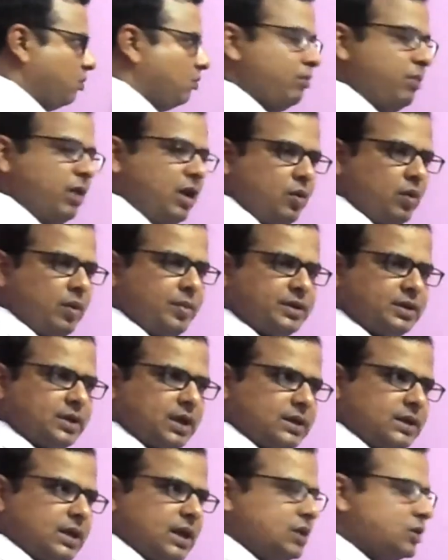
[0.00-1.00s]
minimum
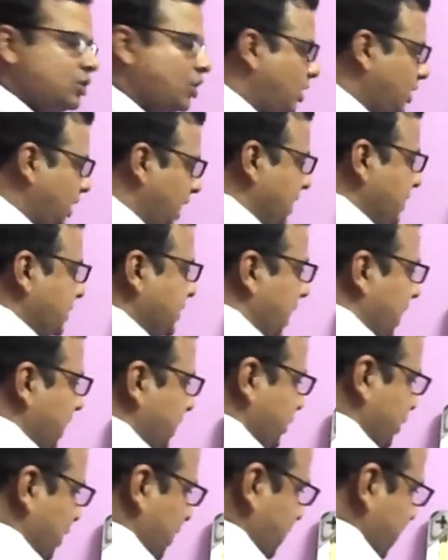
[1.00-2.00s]
stresses or tensile
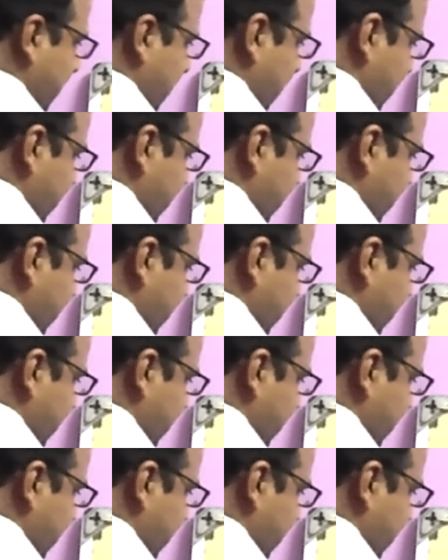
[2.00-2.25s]
stresses,